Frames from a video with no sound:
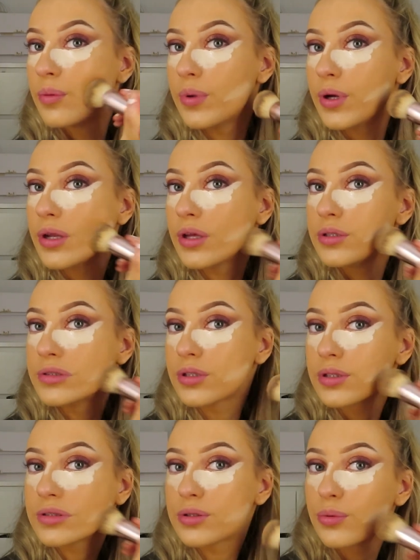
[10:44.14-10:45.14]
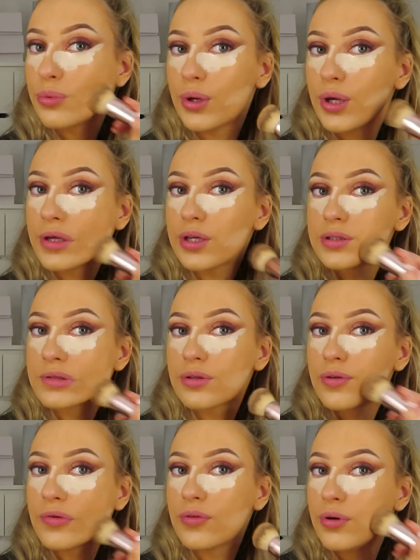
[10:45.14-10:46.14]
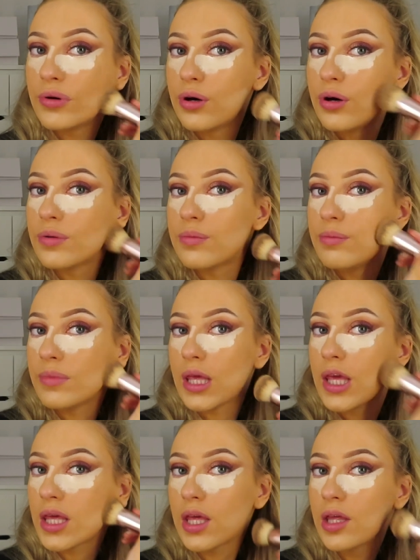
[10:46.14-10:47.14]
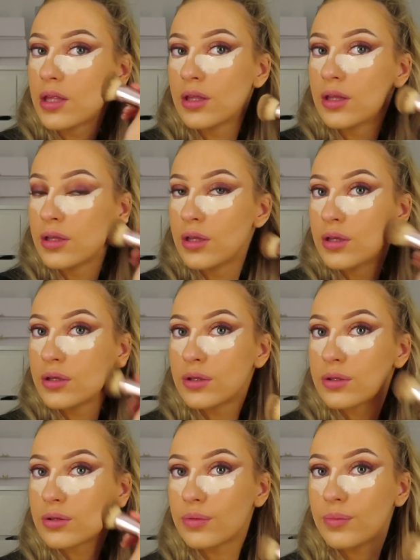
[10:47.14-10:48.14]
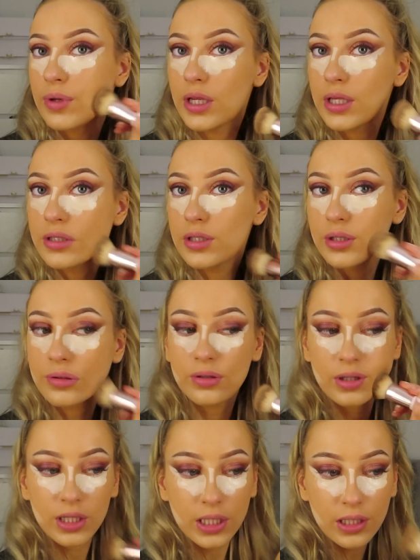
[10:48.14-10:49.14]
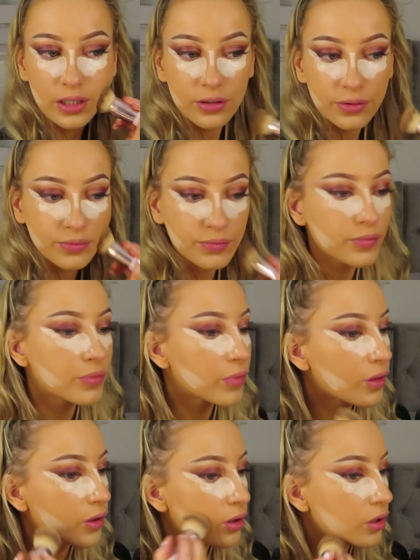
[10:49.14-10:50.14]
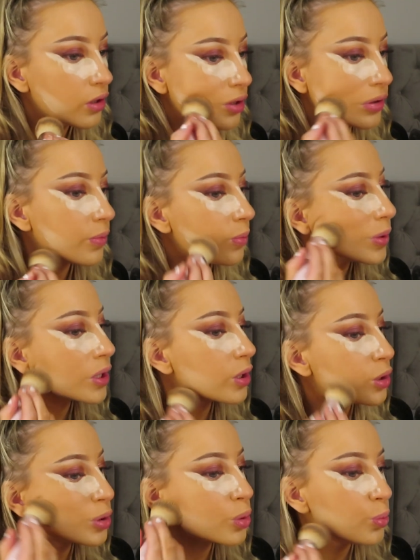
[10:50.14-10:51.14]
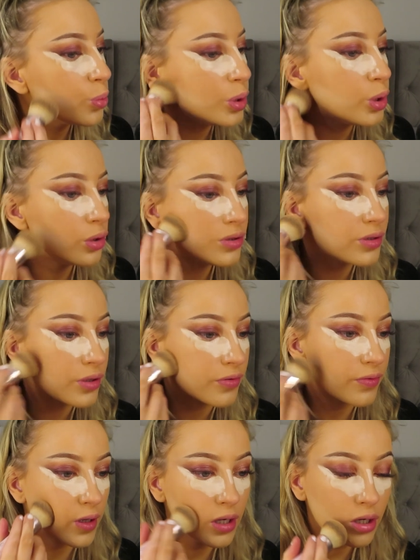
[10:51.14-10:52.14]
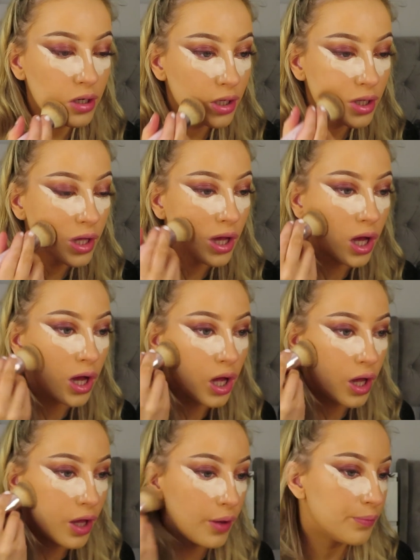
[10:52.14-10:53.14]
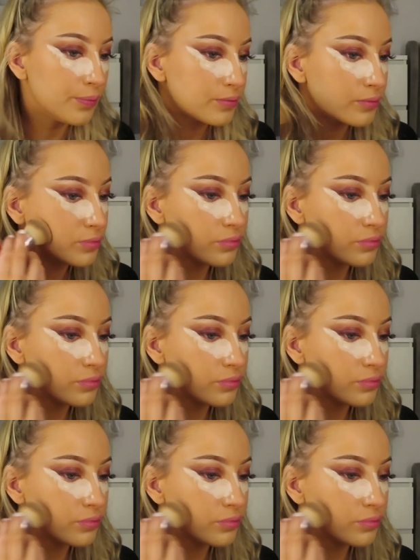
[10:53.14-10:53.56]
but it just works for me. Blend it all in, make it look beautiful. Love